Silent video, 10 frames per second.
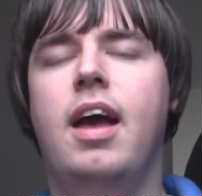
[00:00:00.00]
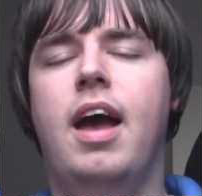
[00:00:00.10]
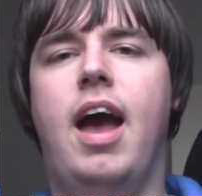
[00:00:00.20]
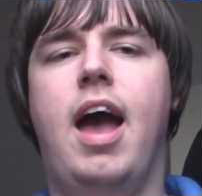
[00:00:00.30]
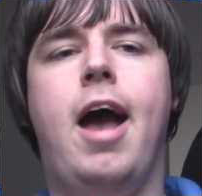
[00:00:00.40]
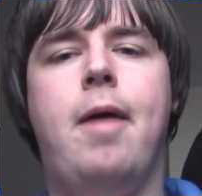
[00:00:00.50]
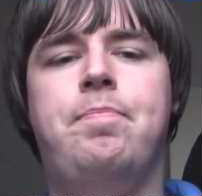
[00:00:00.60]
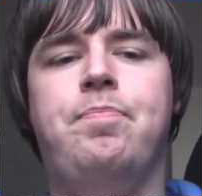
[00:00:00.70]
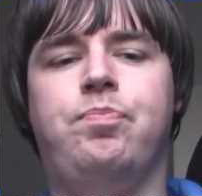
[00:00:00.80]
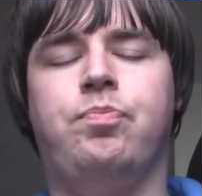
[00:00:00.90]

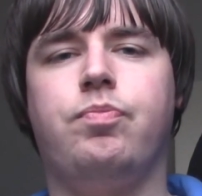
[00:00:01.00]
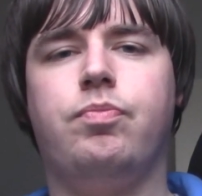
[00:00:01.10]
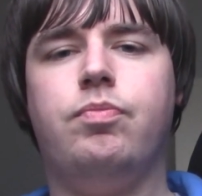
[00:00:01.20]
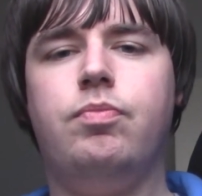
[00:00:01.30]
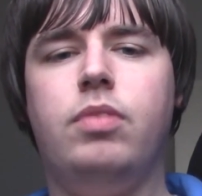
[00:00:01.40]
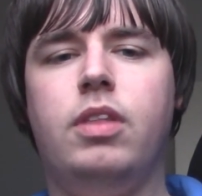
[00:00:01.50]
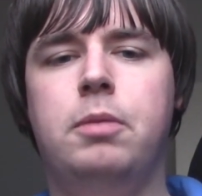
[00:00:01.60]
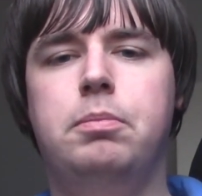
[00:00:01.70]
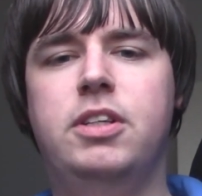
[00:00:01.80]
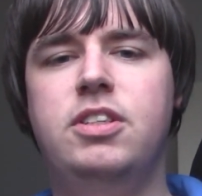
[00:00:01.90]
Um,
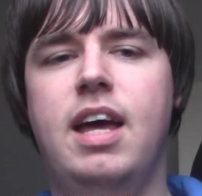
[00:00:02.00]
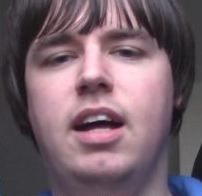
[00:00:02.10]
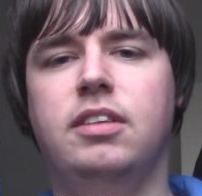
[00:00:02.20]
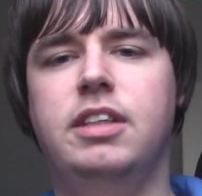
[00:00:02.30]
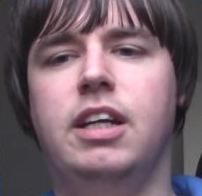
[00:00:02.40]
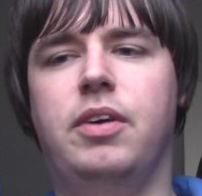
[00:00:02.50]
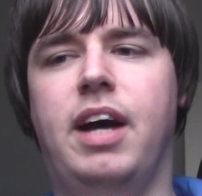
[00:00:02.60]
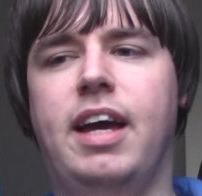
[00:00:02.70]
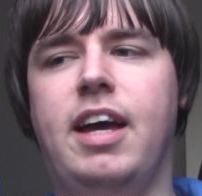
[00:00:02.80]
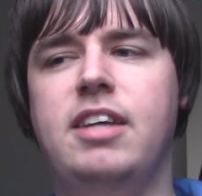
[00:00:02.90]
but still, you know,
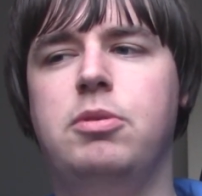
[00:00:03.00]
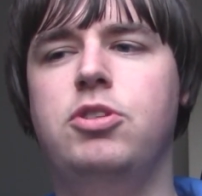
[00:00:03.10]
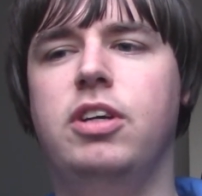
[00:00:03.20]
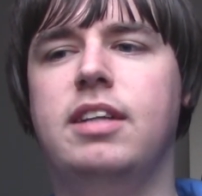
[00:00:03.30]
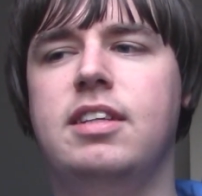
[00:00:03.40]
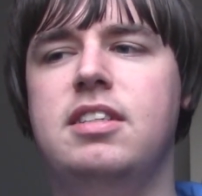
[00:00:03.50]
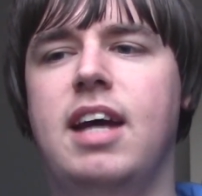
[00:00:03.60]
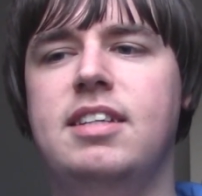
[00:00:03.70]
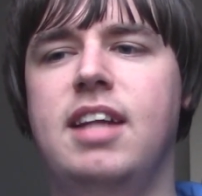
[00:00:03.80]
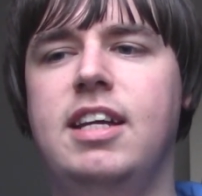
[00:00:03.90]
I, I suppose you got the
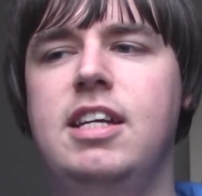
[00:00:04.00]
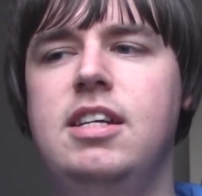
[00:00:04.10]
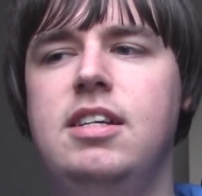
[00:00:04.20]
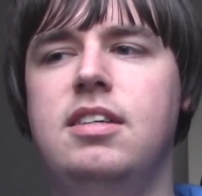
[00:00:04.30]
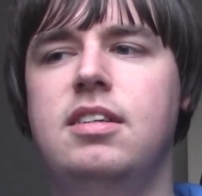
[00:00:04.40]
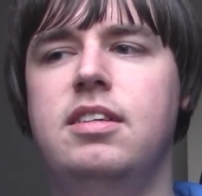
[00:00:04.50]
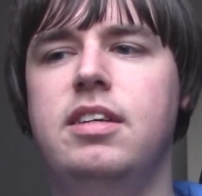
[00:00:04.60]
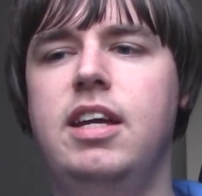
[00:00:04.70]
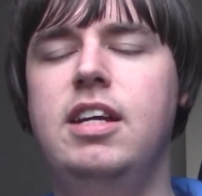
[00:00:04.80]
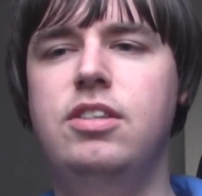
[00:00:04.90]
sense that he
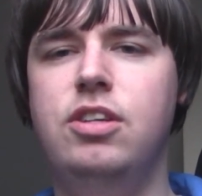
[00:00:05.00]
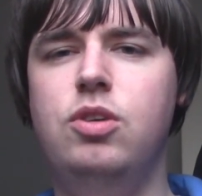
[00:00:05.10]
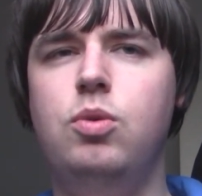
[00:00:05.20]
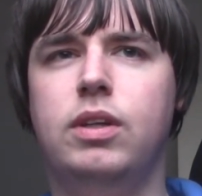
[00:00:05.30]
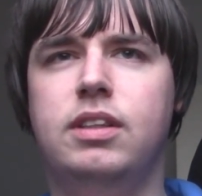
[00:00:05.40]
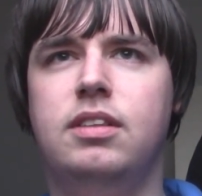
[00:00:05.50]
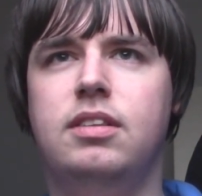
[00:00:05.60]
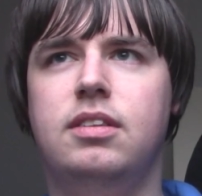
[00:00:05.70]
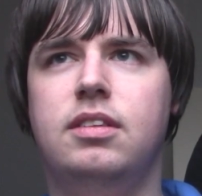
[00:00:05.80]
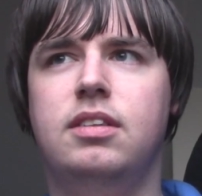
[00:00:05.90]
he knew what
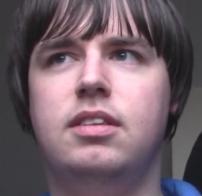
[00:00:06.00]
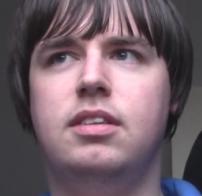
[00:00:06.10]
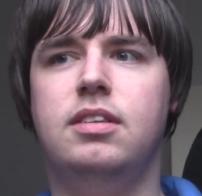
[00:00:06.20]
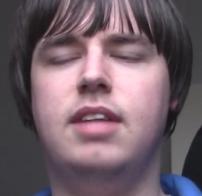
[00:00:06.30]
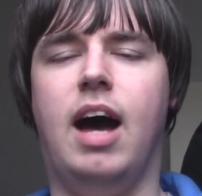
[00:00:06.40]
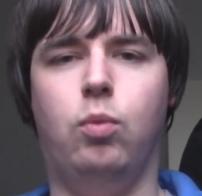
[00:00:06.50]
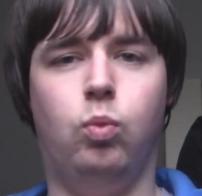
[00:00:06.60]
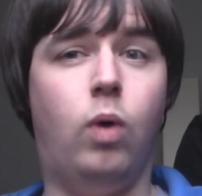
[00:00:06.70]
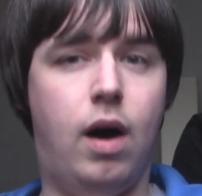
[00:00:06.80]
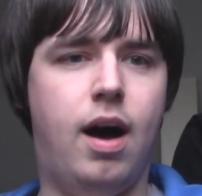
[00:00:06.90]
that
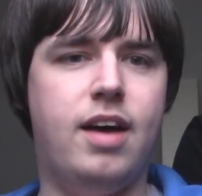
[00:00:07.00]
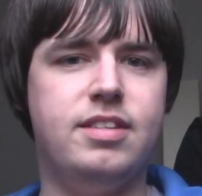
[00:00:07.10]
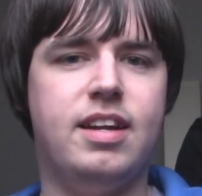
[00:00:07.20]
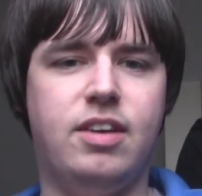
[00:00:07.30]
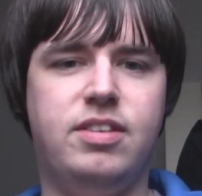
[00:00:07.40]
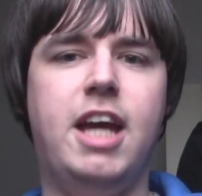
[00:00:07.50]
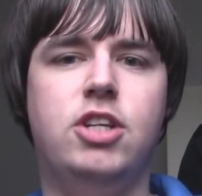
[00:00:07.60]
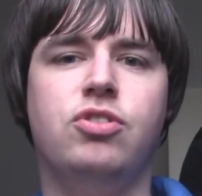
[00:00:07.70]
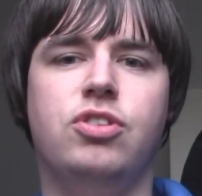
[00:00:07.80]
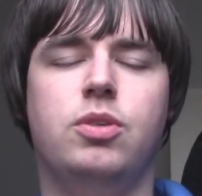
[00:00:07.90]
was and how
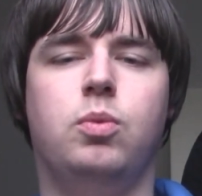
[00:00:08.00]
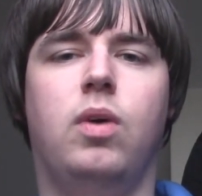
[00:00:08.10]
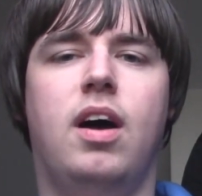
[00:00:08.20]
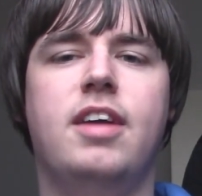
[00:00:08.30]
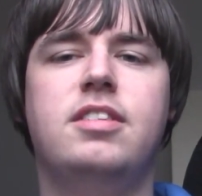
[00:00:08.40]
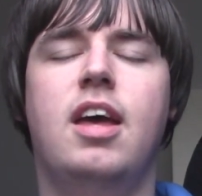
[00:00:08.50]
dangerous it was.